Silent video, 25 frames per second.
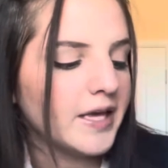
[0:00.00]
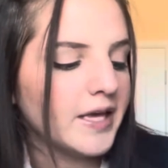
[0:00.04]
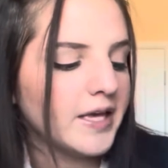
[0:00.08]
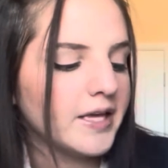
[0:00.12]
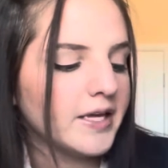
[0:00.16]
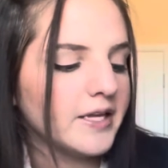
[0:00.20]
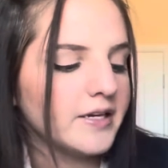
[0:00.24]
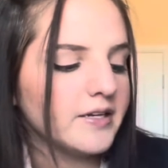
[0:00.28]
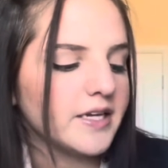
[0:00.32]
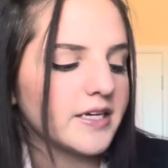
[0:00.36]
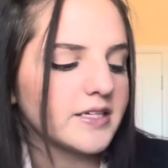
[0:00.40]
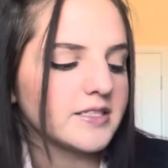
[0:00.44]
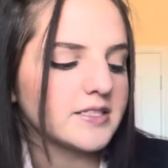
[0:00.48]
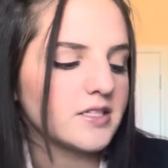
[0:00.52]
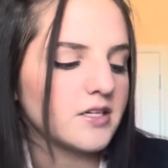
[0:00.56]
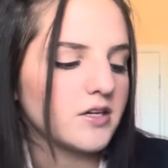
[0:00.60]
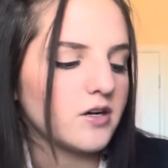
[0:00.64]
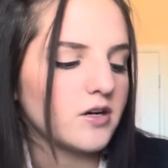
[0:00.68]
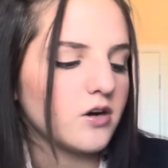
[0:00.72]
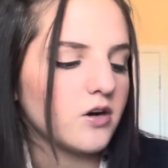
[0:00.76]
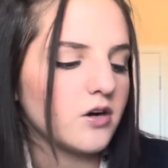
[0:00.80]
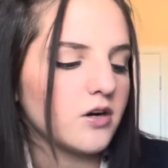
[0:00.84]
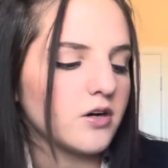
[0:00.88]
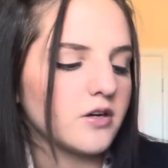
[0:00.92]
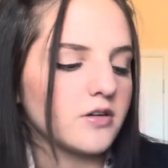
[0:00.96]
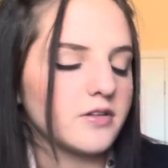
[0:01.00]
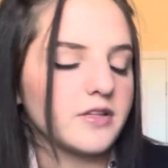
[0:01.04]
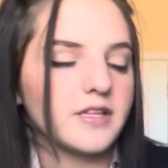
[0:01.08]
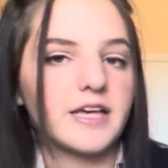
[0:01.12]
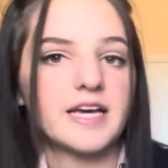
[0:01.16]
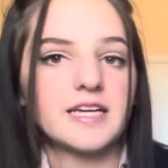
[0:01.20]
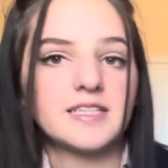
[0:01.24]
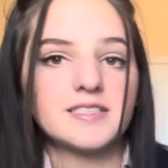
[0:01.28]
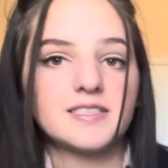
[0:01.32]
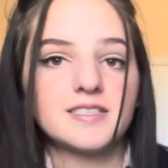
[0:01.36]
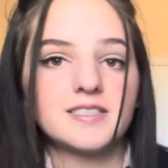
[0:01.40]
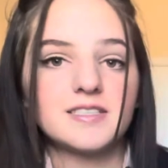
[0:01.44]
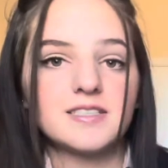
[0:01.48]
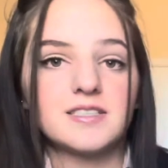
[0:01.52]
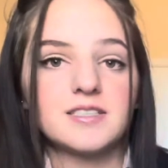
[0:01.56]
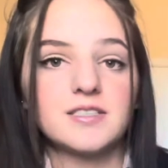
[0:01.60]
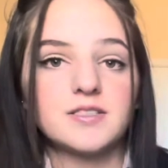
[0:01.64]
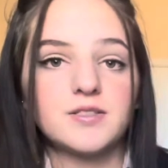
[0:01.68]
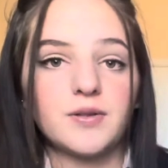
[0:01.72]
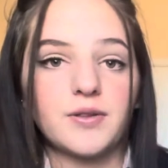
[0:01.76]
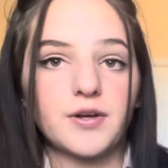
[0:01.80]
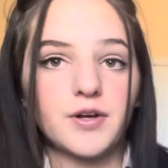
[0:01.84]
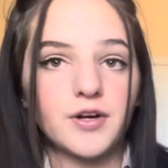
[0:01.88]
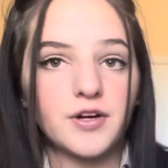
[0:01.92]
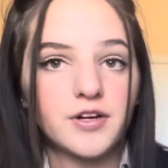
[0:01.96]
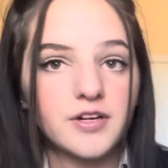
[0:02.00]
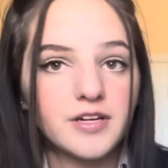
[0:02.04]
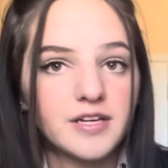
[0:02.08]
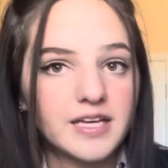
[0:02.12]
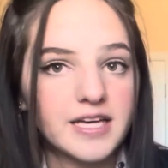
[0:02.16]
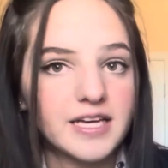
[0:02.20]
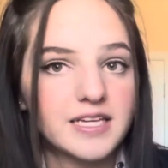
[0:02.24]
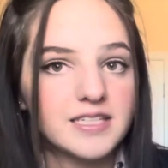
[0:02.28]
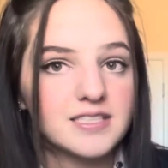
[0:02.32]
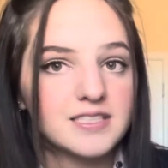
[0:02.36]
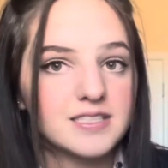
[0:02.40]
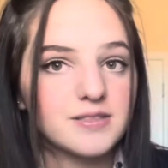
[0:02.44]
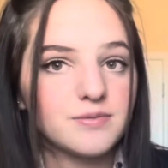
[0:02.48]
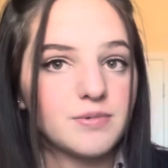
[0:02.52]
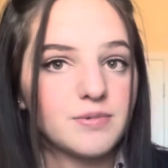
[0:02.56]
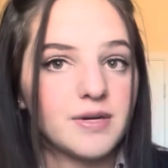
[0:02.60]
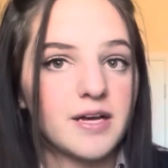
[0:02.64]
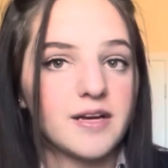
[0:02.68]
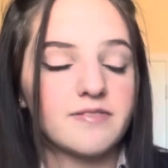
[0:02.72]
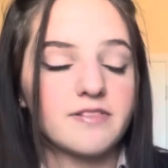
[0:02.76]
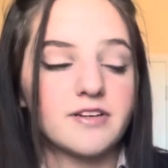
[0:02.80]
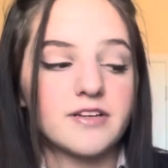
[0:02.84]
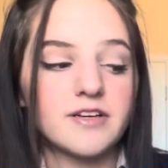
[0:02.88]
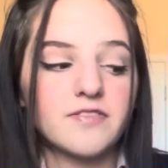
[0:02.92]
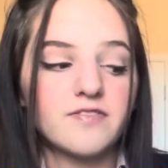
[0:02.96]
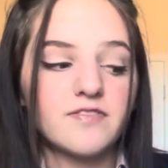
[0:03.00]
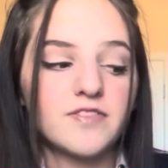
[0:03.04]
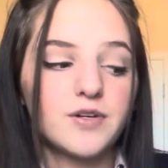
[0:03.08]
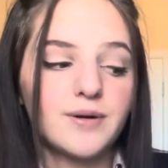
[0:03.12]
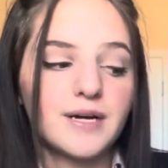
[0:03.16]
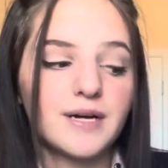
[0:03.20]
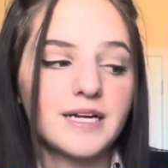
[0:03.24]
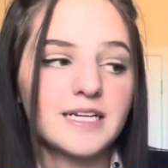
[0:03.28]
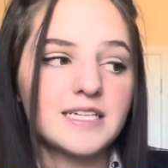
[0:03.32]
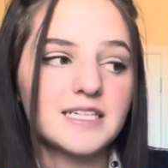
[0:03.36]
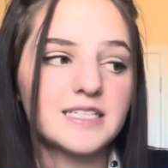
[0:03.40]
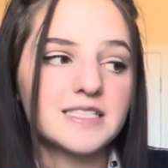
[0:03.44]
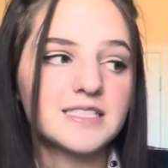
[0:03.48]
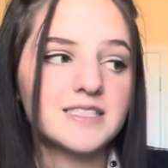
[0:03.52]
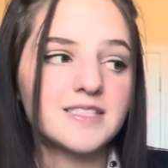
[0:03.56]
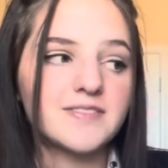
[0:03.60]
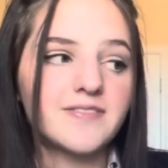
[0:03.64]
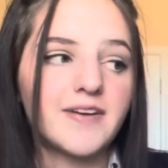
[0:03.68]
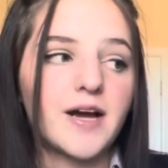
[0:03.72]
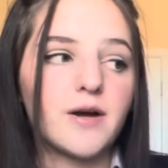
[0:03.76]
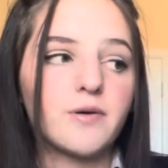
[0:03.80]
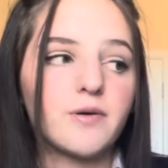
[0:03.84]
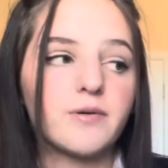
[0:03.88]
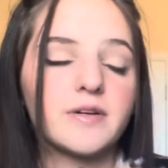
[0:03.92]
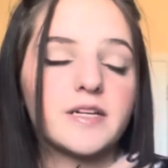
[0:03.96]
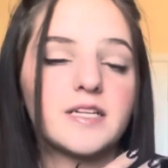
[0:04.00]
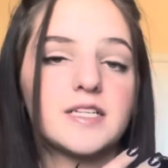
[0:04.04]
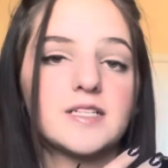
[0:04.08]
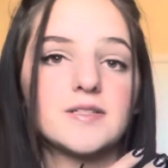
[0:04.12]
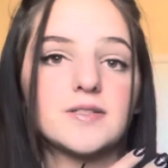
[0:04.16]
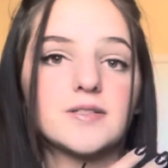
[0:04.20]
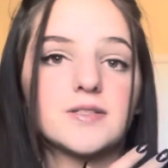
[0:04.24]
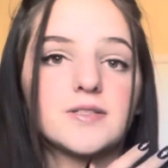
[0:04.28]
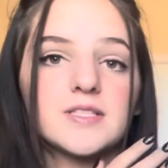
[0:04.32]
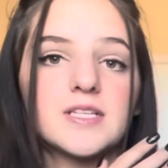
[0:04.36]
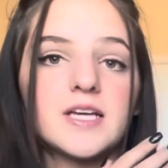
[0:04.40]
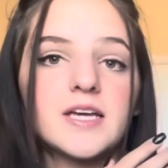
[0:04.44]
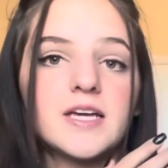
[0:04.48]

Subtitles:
Next are the guests. So the current guests, we have a few ideas of how we're going to use